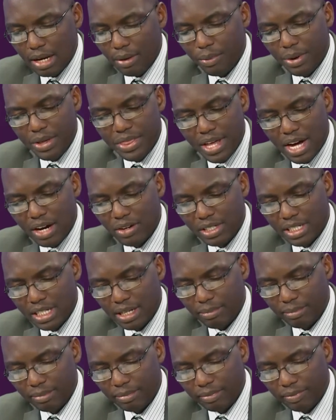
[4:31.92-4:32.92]
Without
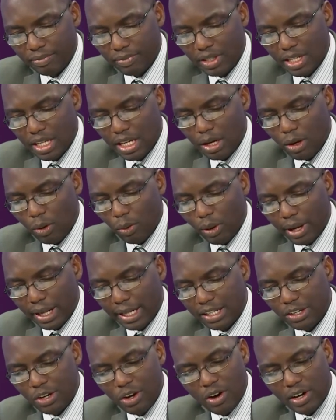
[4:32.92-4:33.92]
him
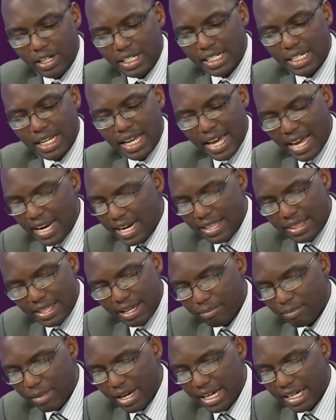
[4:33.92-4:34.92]
was not
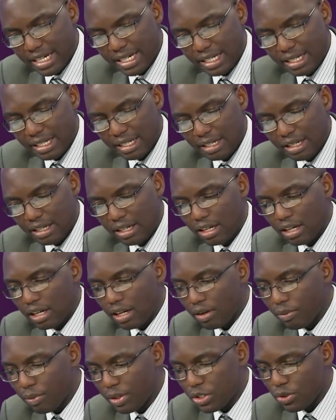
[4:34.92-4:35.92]
anything made
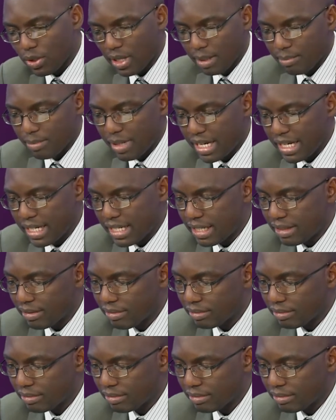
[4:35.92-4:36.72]
which was made.